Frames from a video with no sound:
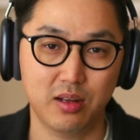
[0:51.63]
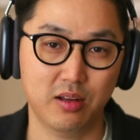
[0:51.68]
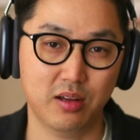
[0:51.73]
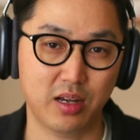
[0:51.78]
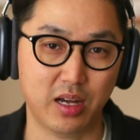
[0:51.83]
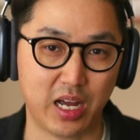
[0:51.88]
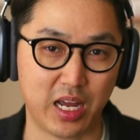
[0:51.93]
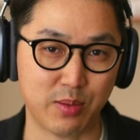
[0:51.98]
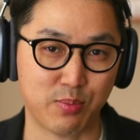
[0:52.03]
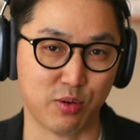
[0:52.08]

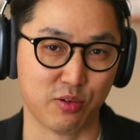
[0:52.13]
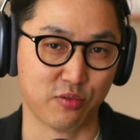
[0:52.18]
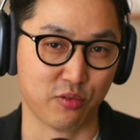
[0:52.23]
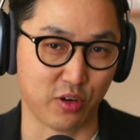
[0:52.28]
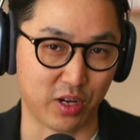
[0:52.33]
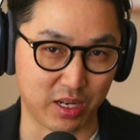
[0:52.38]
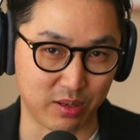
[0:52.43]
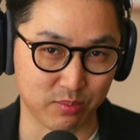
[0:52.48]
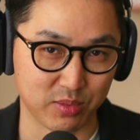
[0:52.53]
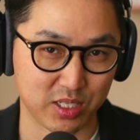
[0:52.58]

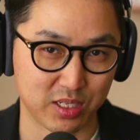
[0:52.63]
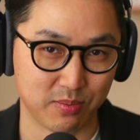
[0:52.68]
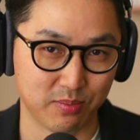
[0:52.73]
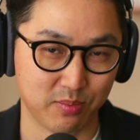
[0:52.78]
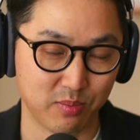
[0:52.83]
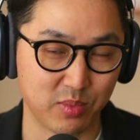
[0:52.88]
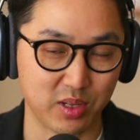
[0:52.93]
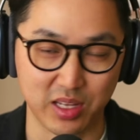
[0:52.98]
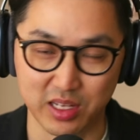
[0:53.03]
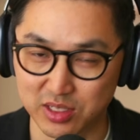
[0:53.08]
HyperFrames.
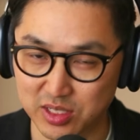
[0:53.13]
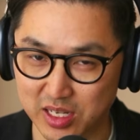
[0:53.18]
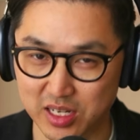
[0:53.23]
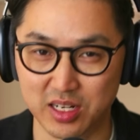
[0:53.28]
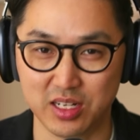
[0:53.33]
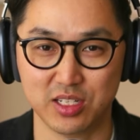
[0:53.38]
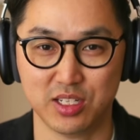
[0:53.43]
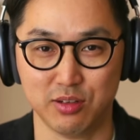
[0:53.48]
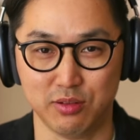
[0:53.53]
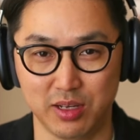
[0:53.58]
Let's get
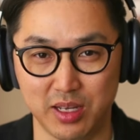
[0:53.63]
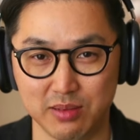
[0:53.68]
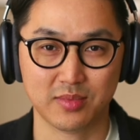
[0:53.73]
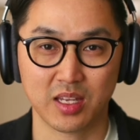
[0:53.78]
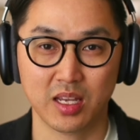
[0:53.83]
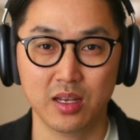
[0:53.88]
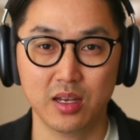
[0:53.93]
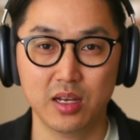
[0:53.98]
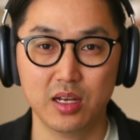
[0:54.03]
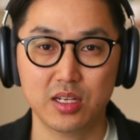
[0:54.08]
into it.
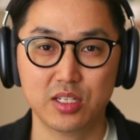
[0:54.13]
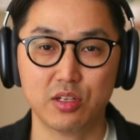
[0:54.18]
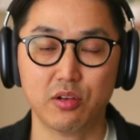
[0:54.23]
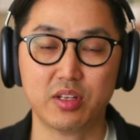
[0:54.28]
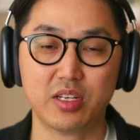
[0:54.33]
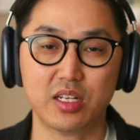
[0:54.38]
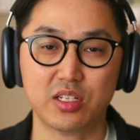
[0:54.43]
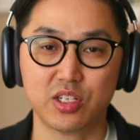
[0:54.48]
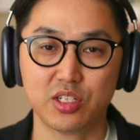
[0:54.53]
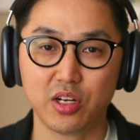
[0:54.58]
So to
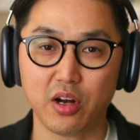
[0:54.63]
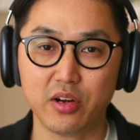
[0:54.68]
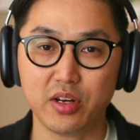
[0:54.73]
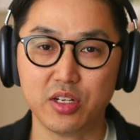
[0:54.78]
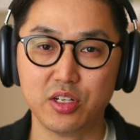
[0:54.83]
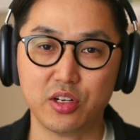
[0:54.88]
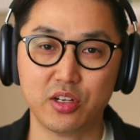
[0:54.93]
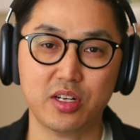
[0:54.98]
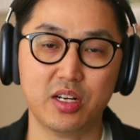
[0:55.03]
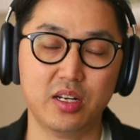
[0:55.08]
get started,
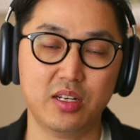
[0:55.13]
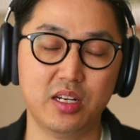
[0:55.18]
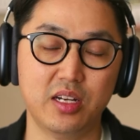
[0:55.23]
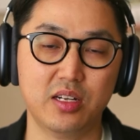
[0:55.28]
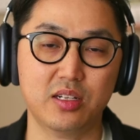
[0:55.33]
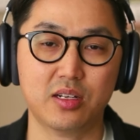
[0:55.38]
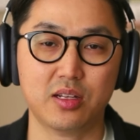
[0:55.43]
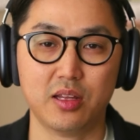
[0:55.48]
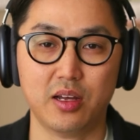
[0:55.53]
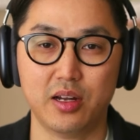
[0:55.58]
you're going to
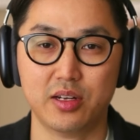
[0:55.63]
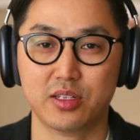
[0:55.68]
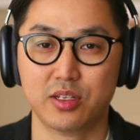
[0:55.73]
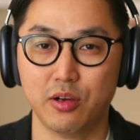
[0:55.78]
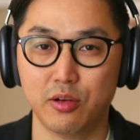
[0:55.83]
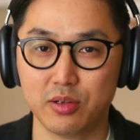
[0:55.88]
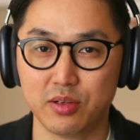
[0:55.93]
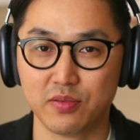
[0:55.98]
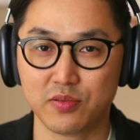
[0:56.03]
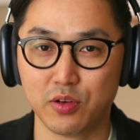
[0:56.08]
need Claude
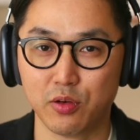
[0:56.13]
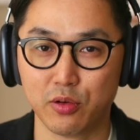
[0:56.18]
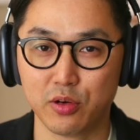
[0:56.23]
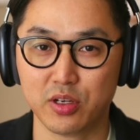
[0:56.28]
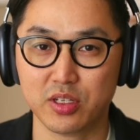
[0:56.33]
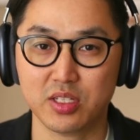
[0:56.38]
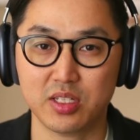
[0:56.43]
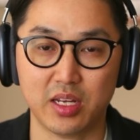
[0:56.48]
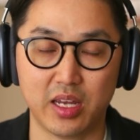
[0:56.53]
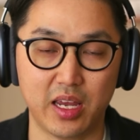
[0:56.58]
Code, of
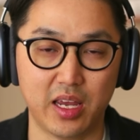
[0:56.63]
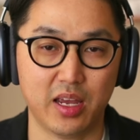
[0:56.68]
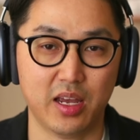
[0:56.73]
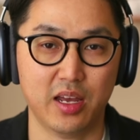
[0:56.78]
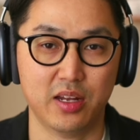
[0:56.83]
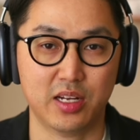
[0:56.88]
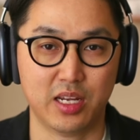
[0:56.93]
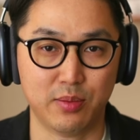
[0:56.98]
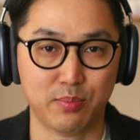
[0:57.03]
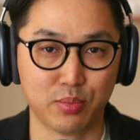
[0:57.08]
course,
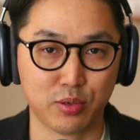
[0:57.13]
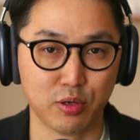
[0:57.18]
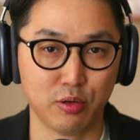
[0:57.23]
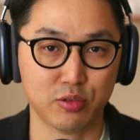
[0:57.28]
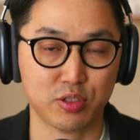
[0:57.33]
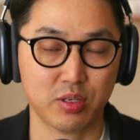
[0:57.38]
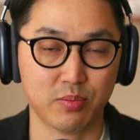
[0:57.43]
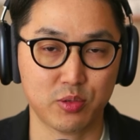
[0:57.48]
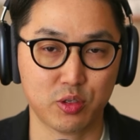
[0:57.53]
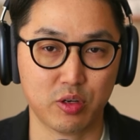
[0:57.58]
and a pro
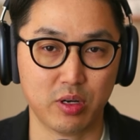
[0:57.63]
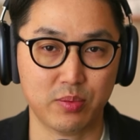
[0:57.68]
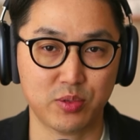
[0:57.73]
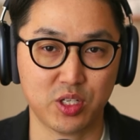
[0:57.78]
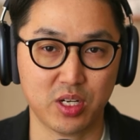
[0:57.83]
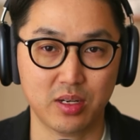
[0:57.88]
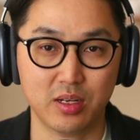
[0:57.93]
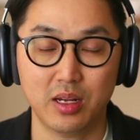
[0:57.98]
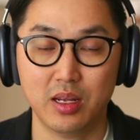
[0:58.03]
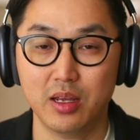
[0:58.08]

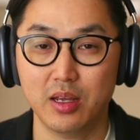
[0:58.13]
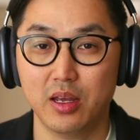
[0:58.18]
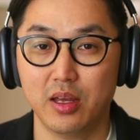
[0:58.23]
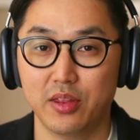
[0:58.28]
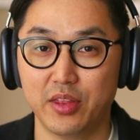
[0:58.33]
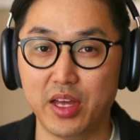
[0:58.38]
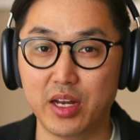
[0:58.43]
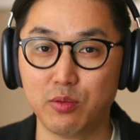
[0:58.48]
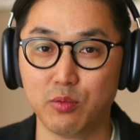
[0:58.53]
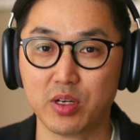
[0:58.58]
subscription.
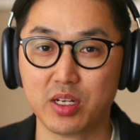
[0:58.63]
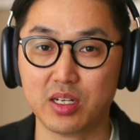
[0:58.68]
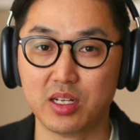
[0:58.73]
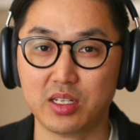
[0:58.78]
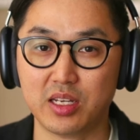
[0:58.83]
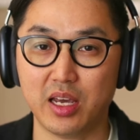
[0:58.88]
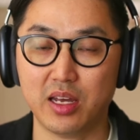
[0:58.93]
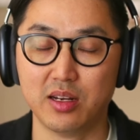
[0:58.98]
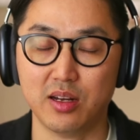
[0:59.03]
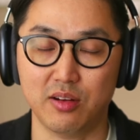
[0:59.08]
Then we're going to
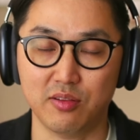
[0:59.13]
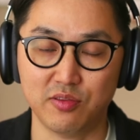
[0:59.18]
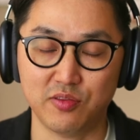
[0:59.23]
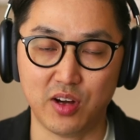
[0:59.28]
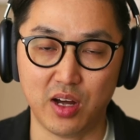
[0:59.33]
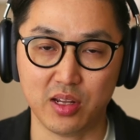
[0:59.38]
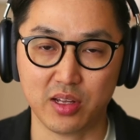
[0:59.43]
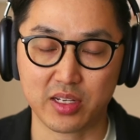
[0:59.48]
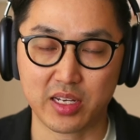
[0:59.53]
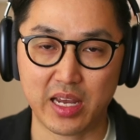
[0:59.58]
get a
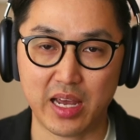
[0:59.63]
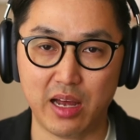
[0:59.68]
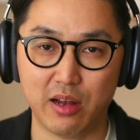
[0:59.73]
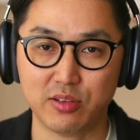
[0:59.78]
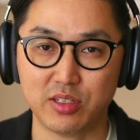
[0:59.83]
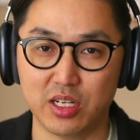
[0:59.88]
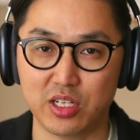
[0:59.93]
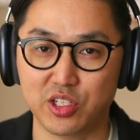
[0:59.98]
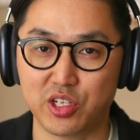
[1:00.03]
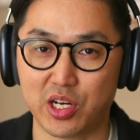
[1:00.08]
Fall account
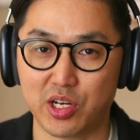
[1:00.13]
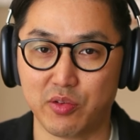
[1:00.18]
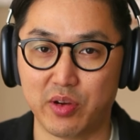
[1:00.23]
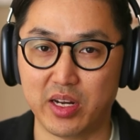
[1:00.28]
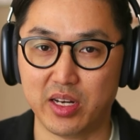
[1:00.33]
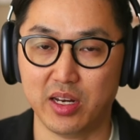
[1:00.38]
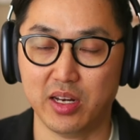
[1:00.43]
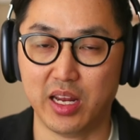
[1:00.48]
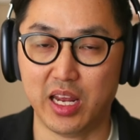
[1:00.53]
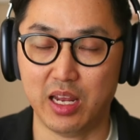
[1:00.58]
and generate
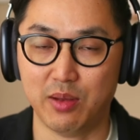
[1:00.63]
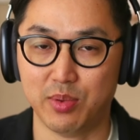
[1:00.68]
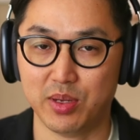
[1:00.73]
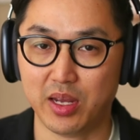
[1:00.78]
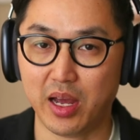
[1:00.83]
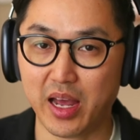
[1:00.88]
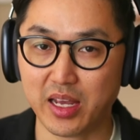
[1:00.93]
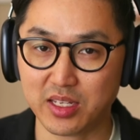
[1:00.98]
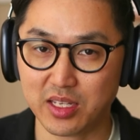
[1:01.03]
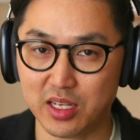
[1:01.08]
an
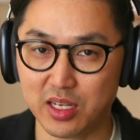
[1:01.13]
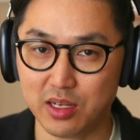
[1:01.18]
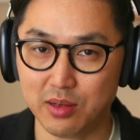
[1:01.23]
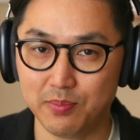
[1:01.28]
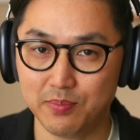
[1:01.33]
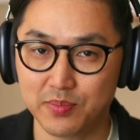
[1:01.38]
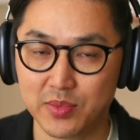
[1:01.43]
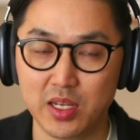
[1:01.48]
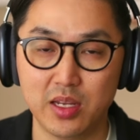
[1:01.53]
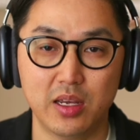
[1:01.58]
API
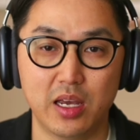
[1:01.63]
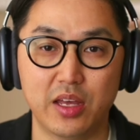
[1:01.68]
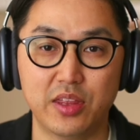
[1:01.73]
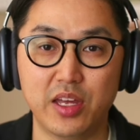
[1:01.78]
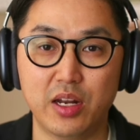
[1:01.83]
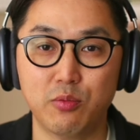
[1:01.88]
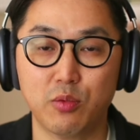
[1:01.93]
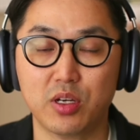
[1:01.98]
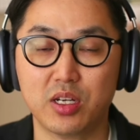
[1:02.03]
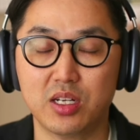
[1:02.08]
key. And
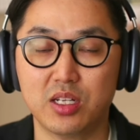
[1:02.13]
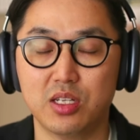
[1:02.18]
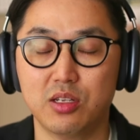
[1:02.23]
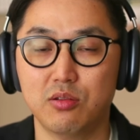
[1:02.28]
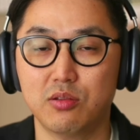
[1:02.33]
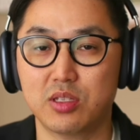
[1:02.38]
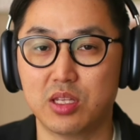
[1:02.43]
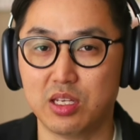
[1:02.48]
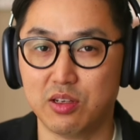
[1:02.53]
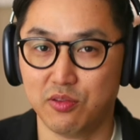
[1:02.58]
then we're going to
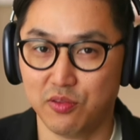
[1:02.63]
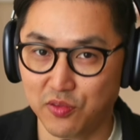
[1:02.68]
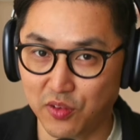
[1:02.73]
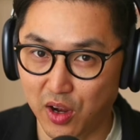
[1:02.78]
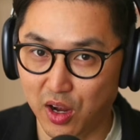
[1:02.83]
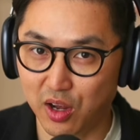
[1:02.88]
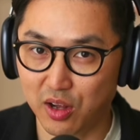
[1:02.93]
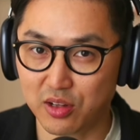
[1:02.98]
use the Fall